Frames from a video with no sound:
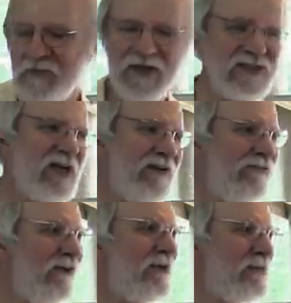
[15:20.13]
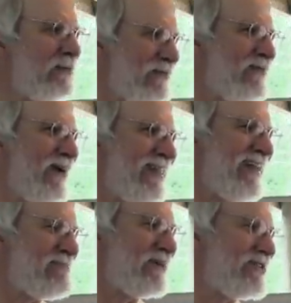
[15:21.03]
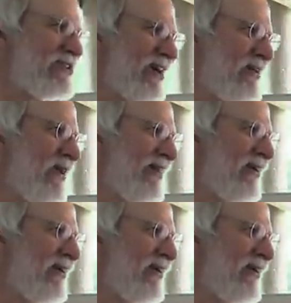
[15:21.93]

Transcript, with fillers: It's kind of fun when they produce the other way,